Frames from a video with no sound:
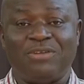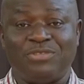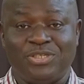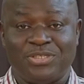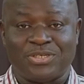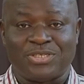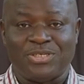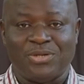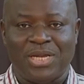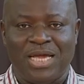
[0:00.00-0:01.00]
have Jesus
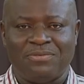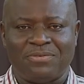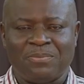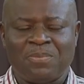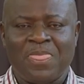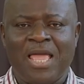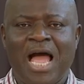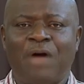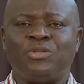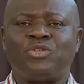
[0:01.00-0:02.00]
in your life,
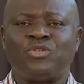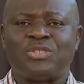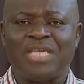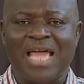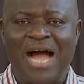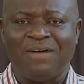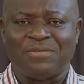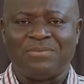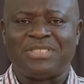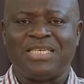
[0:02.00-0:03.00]
I want you to say
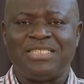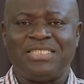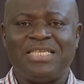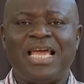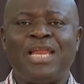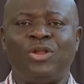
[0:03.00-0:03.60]
after me, say, Dear